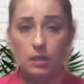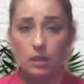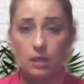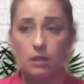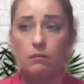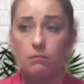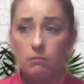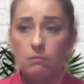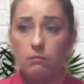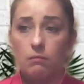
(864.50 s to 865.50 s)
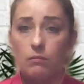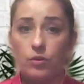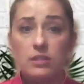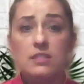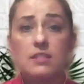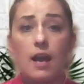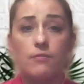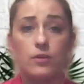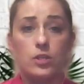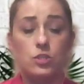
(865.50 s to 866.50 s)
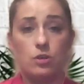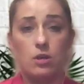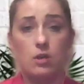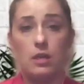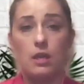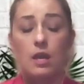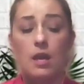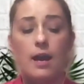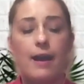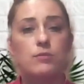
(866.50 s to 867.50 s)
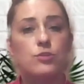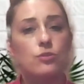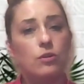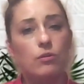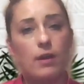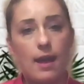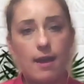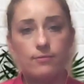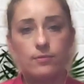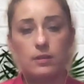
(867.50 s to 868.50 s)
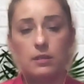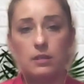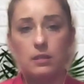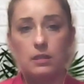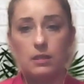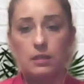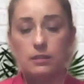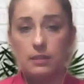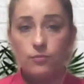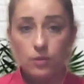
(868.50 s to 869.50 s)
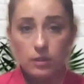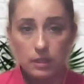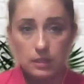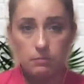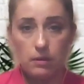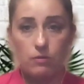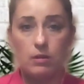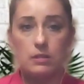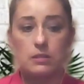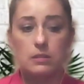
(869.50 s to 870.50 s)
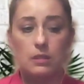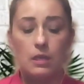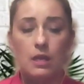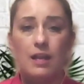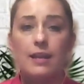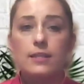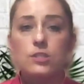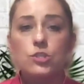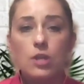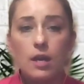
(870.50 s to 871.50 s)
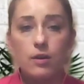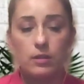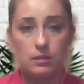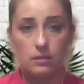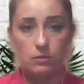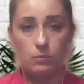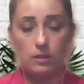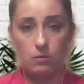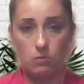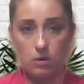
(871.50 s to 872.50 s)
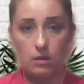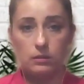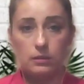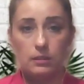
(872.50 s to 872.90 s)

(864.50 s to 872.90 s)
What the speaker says: a rediscovery journey, I'm sure you have a different experience. Let's share it with the world